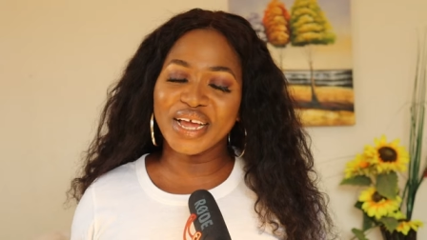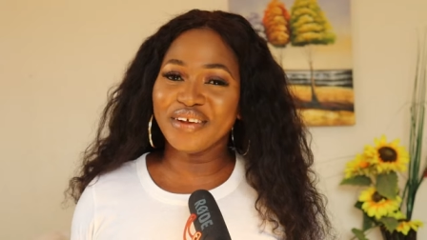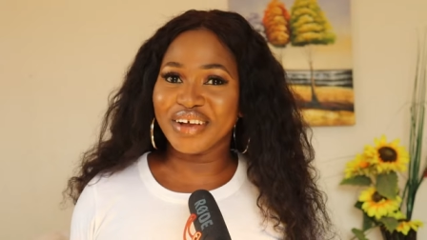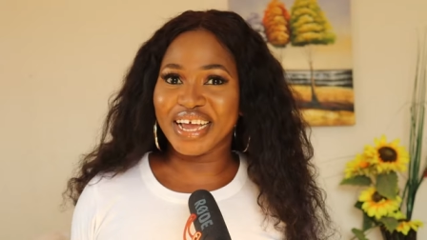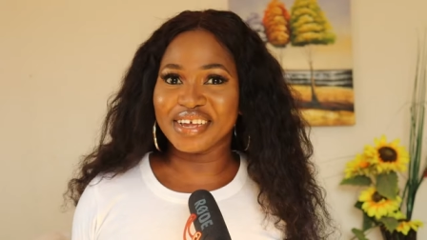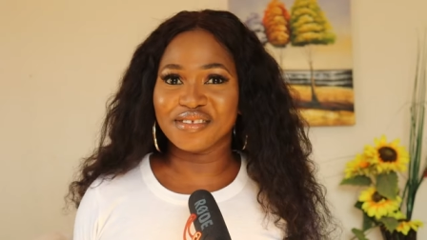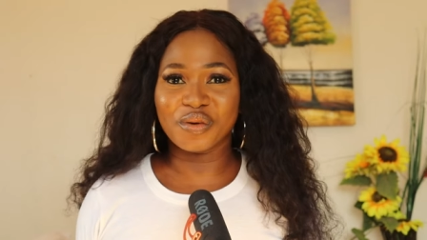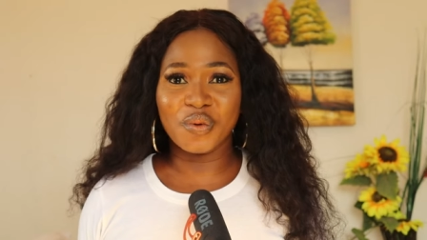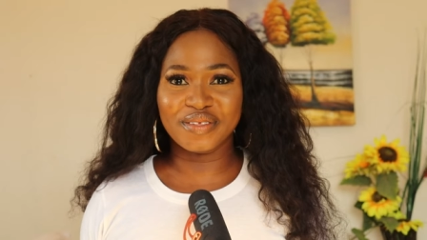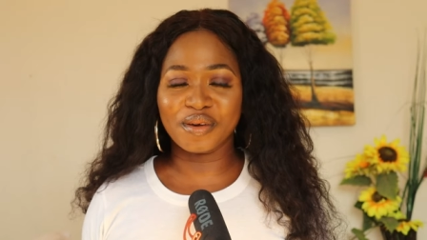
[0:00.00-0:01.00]
hello guys,
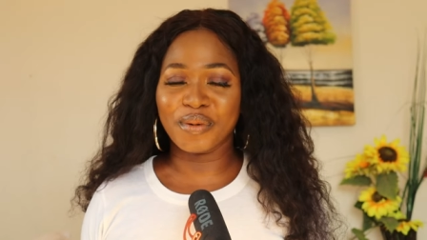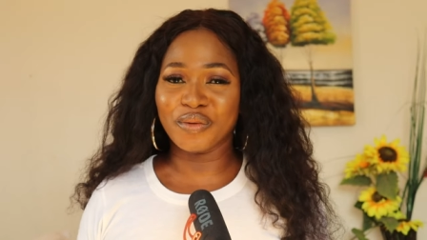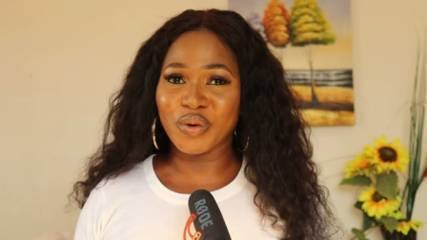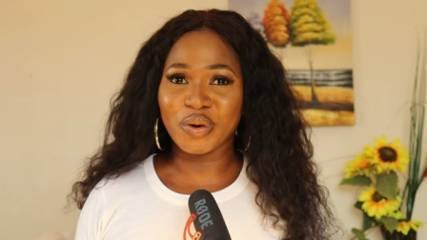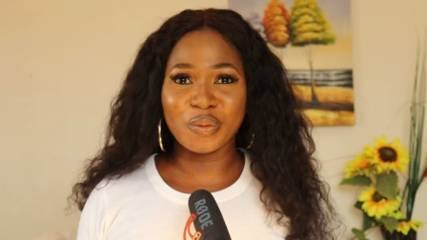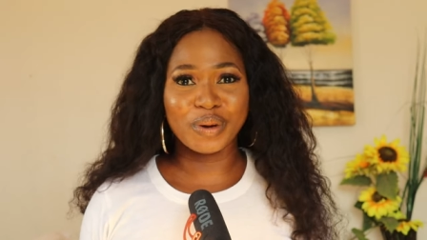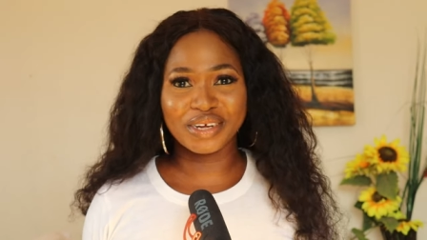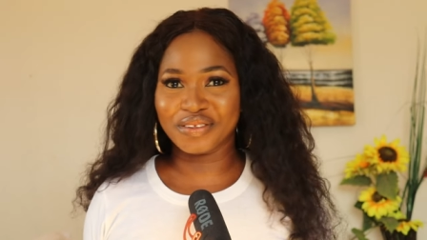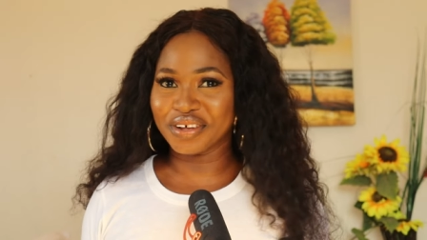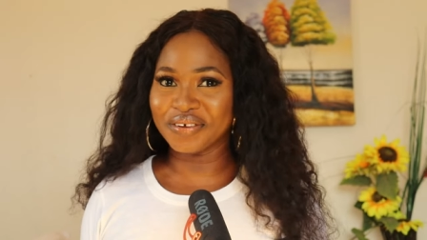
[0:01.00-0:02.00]
what's up and welcome
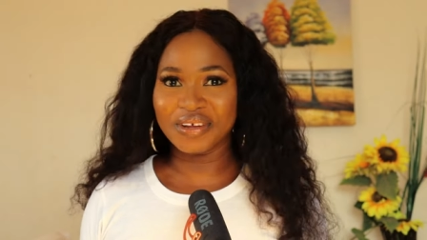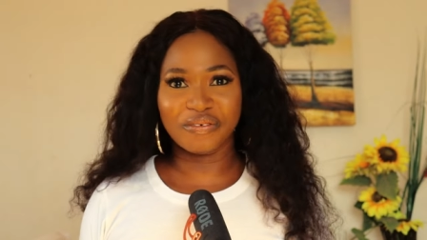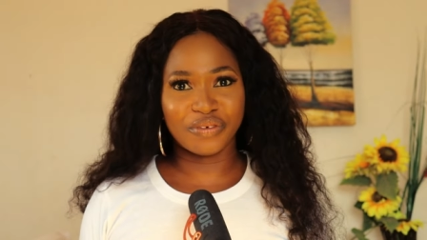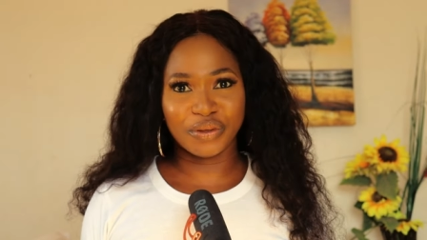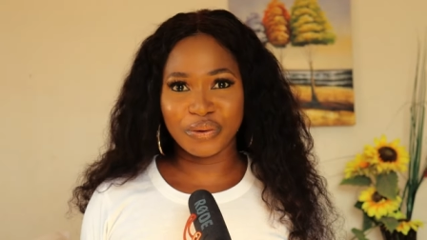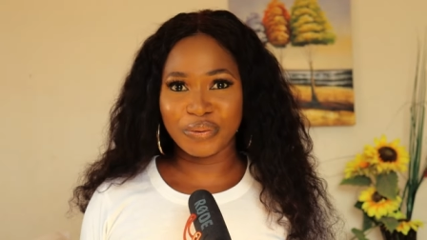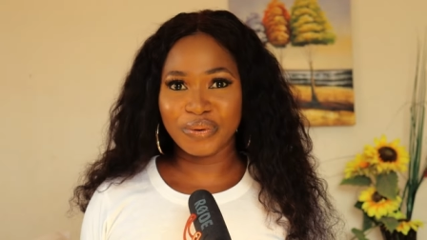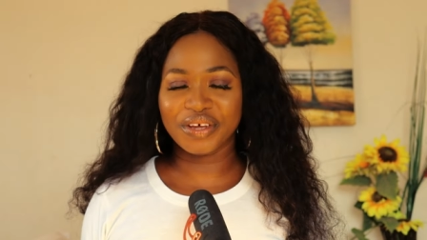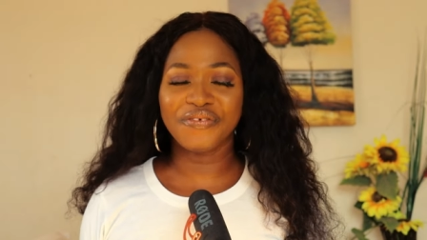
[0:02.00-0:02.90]
back to another video.